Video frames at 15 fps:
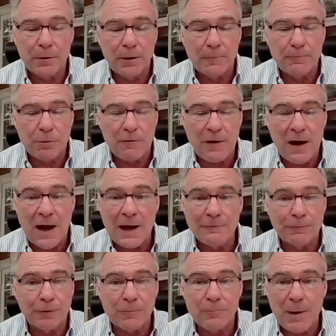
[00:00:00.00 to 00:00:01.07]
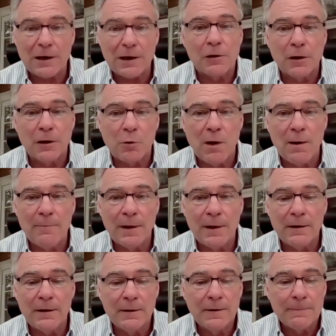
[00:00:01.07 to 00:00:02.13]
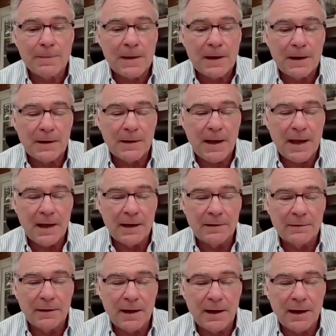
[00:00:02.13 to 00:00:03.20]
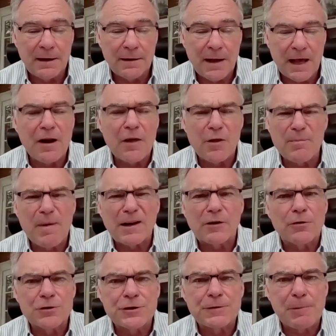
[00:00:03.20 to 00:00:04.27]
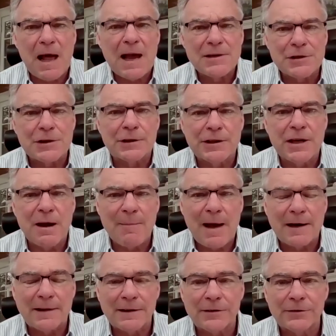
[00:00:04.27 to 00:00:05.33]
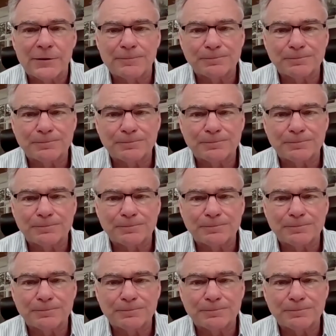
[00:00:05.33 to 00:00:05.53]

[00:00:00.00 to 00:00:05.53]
provide for medical equipment, and other medical supplies that could come out of this.